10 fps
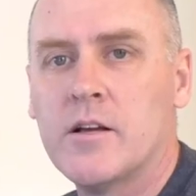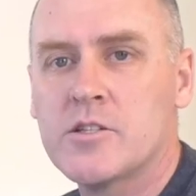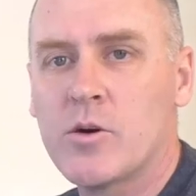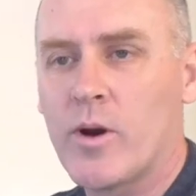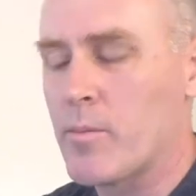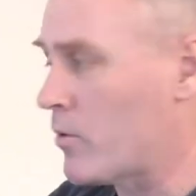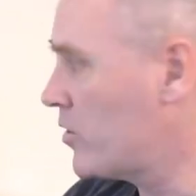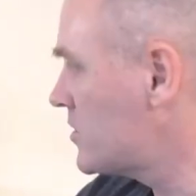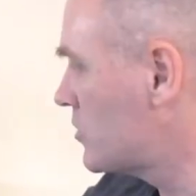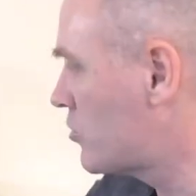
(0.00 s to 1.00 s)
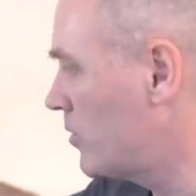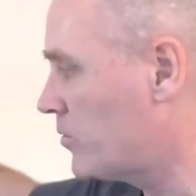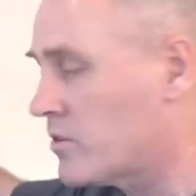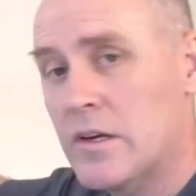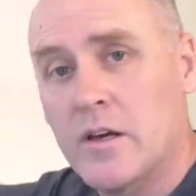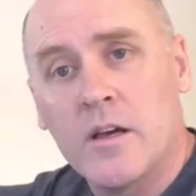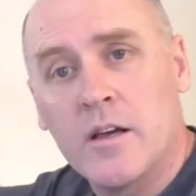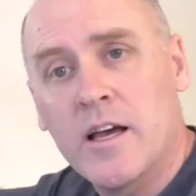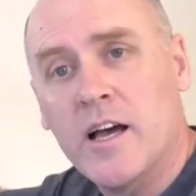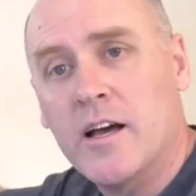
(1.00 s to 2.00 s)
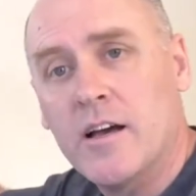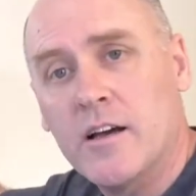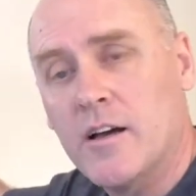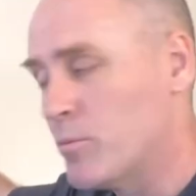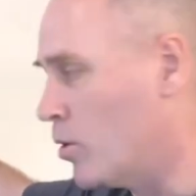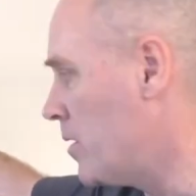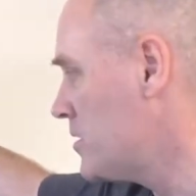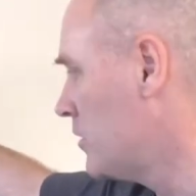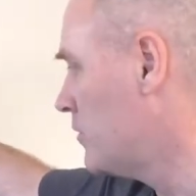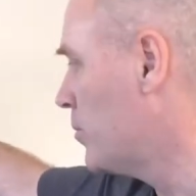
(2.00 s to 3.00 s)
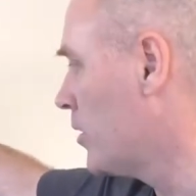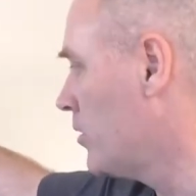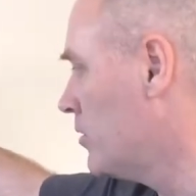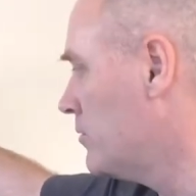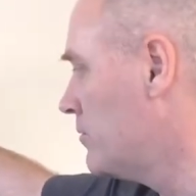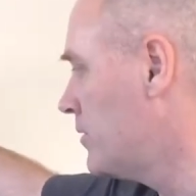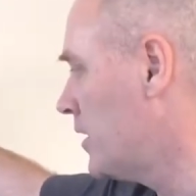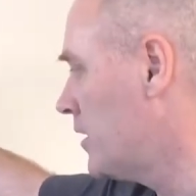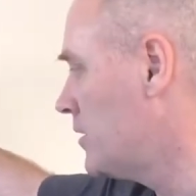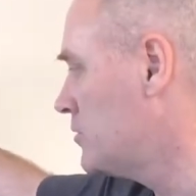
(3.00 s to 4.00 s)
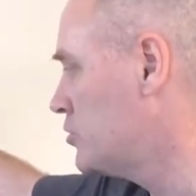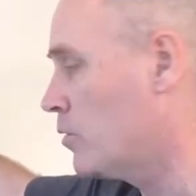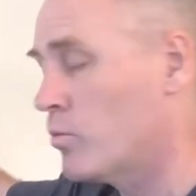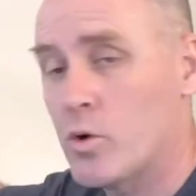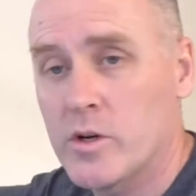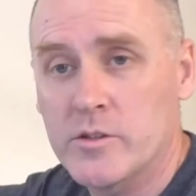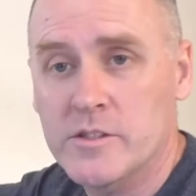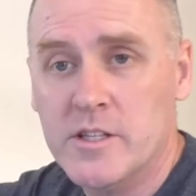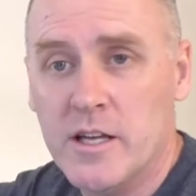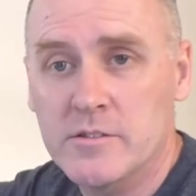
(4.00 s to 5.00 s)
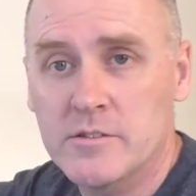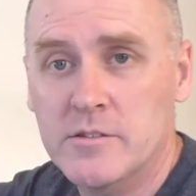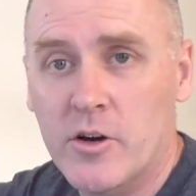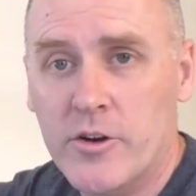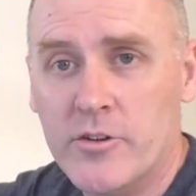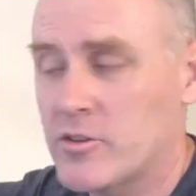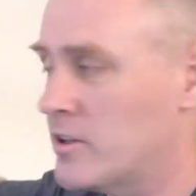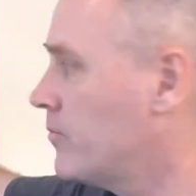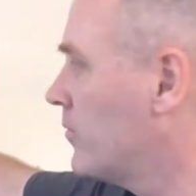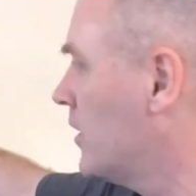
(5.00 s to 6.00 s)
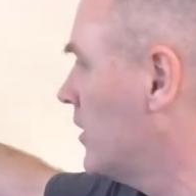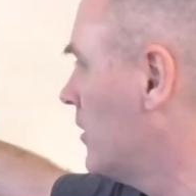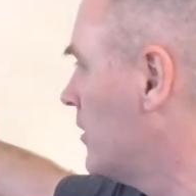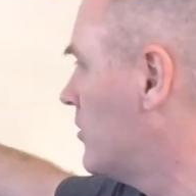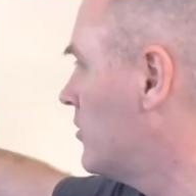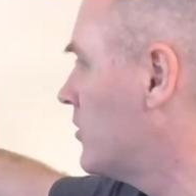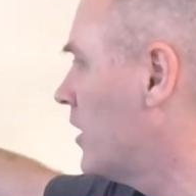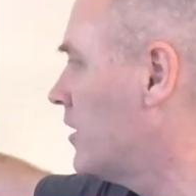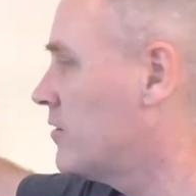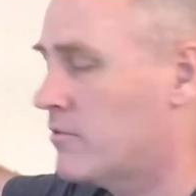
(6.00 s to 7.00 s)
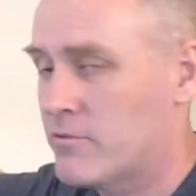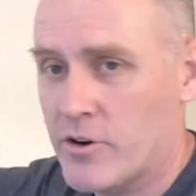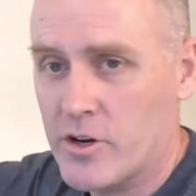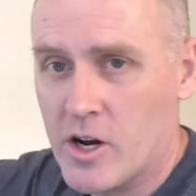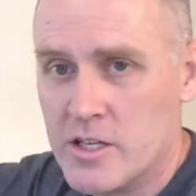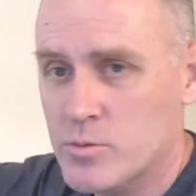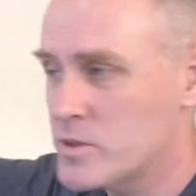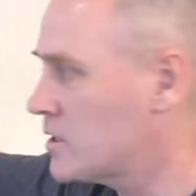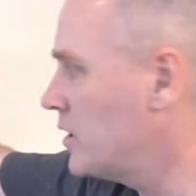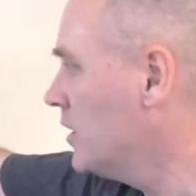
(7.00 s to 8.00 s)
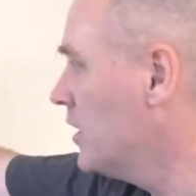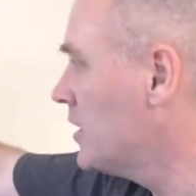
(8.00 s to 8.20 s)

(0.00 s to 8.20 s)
So on one of my recent trips, I bought myself a bottle of John Walker and Sons Odyssey. This is a very nice whiskey.